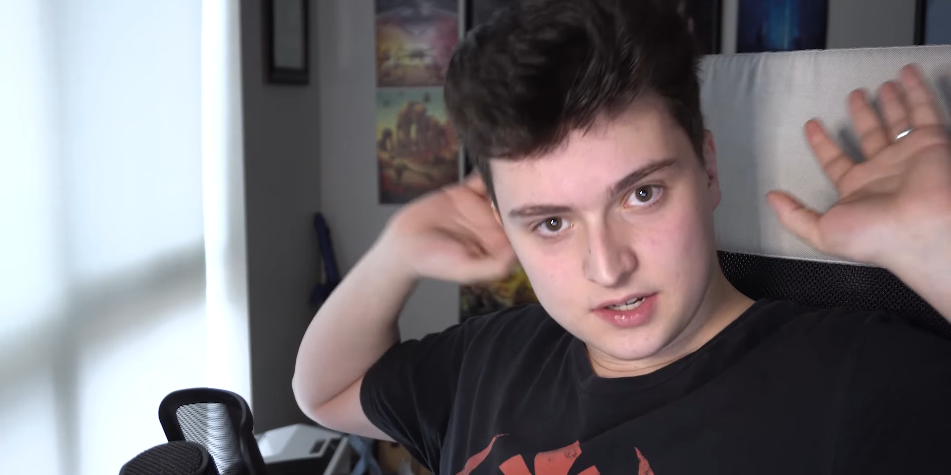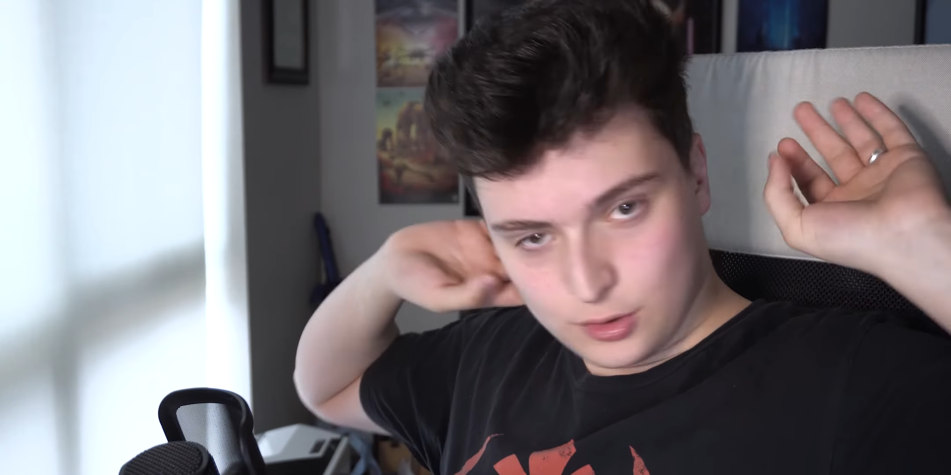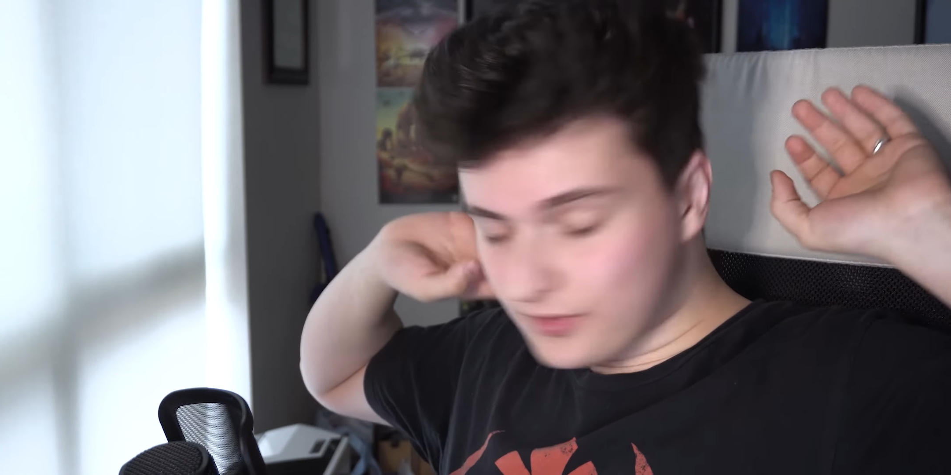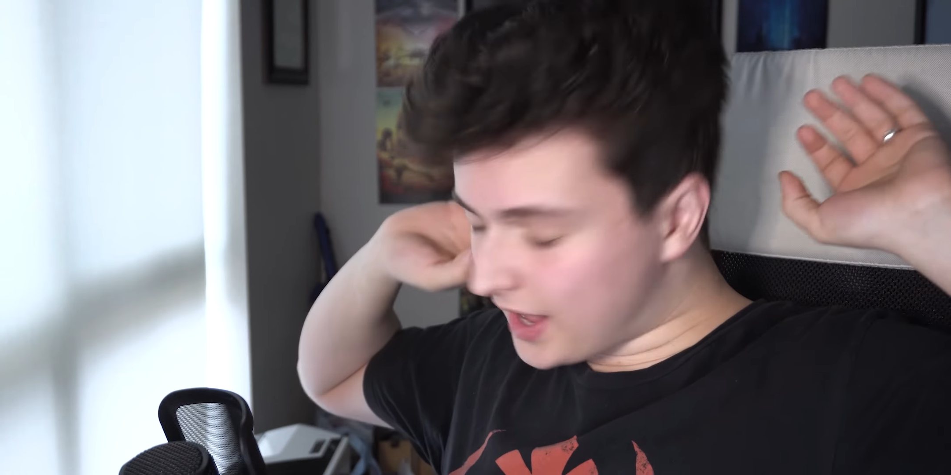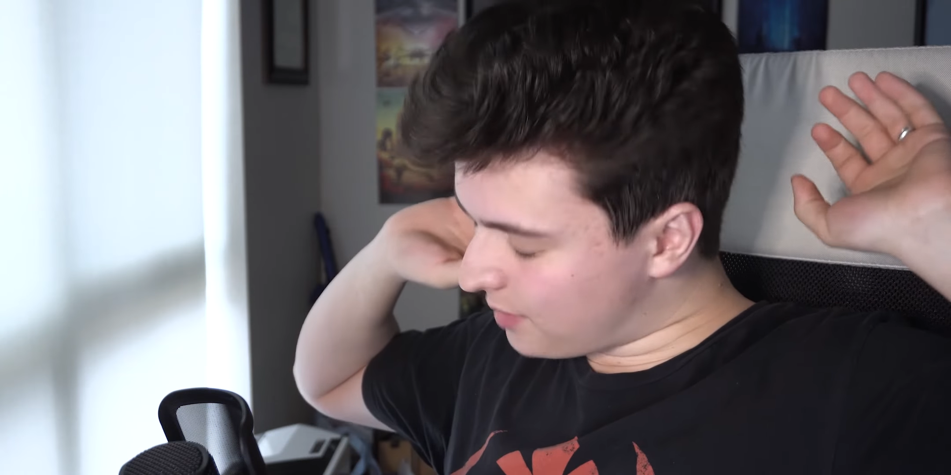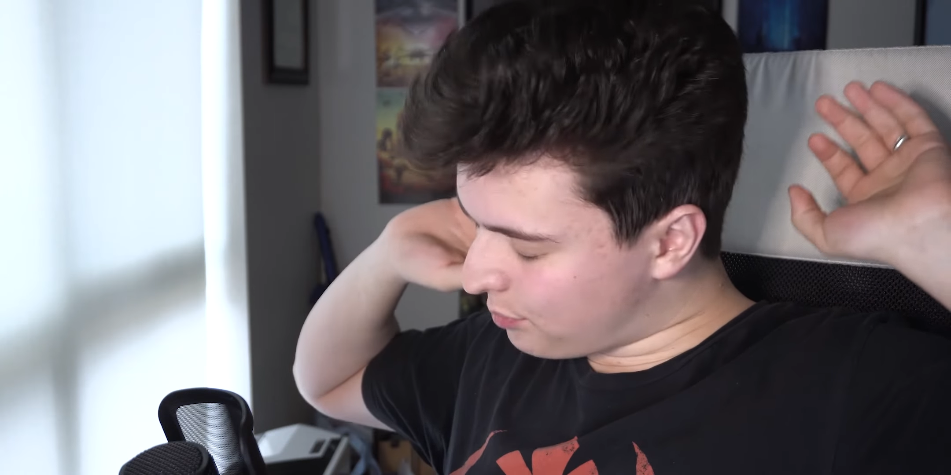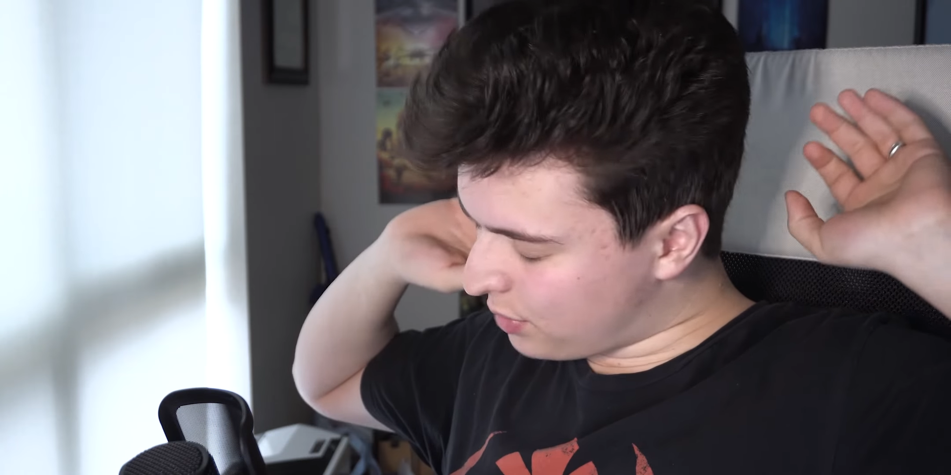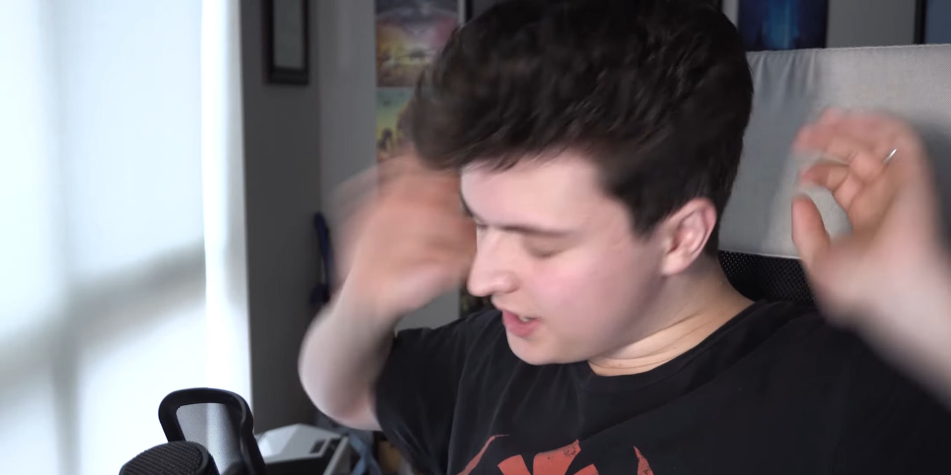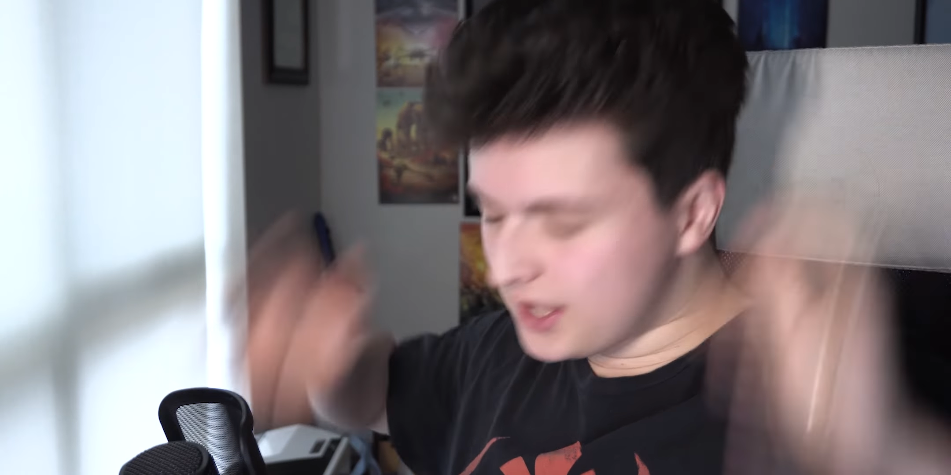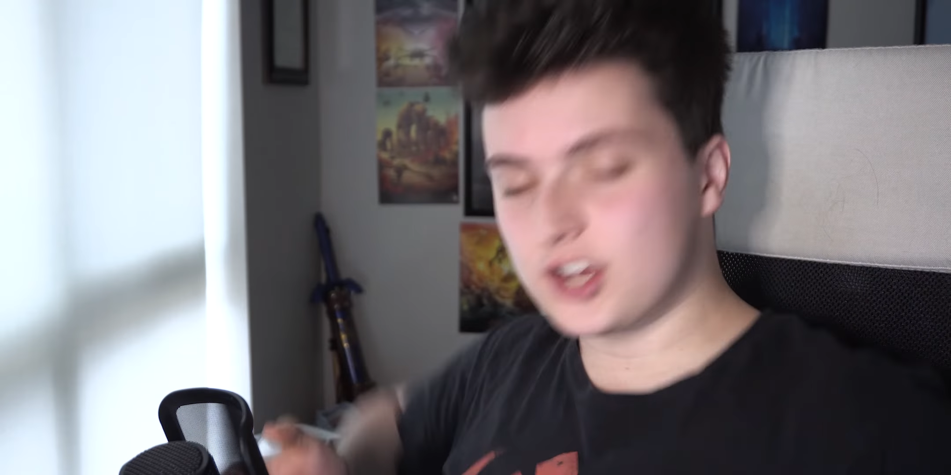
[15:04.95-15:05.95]
you've got a
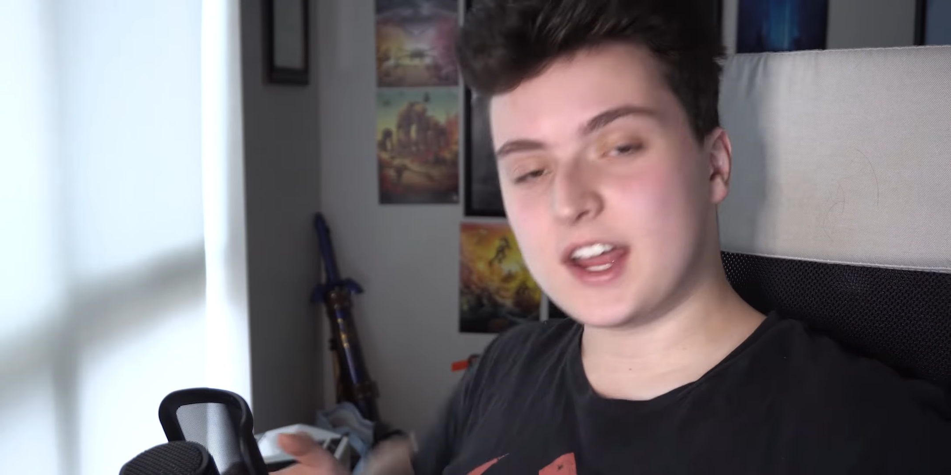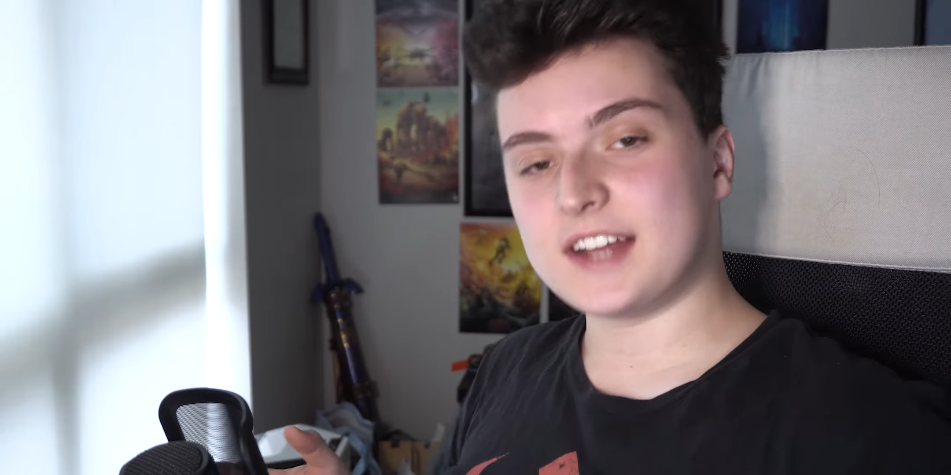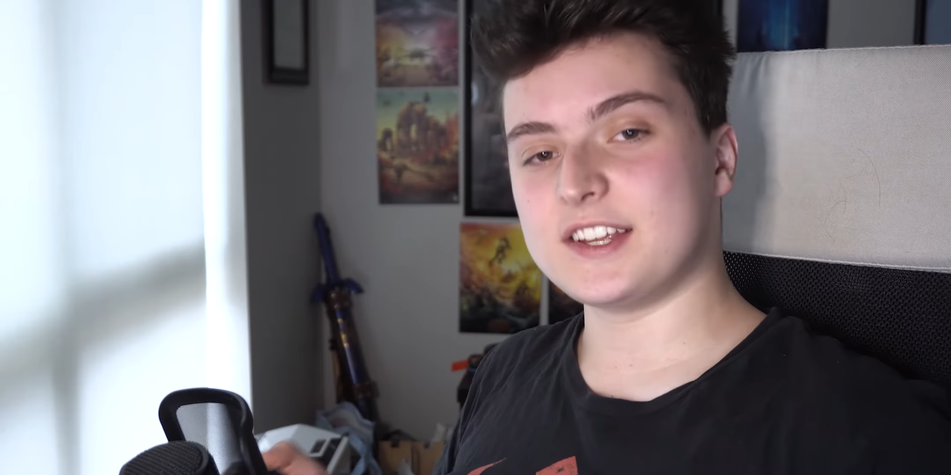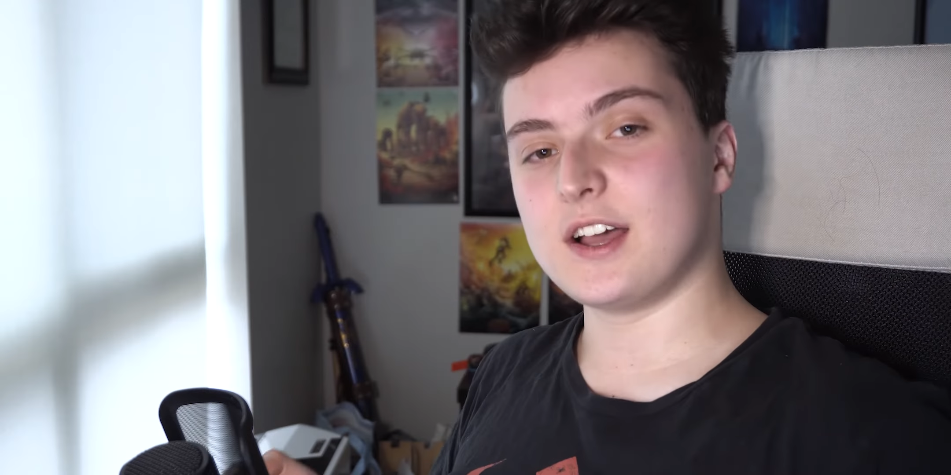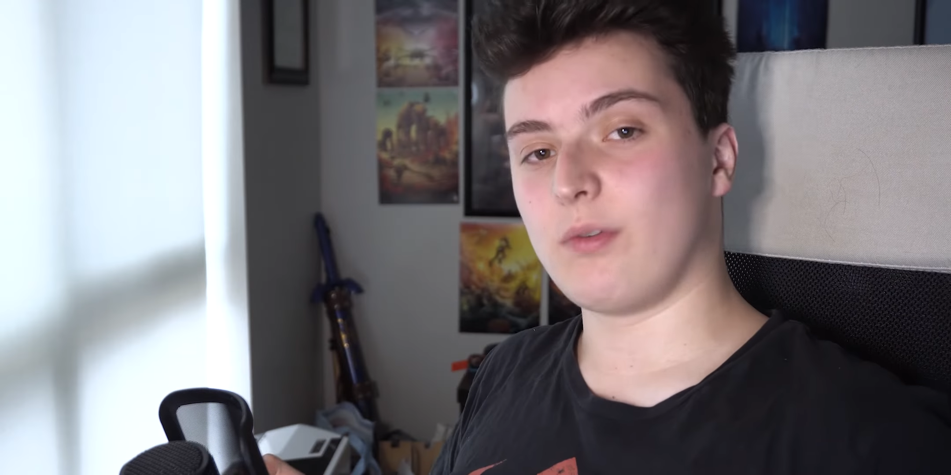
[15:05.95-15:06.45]
pretty good idea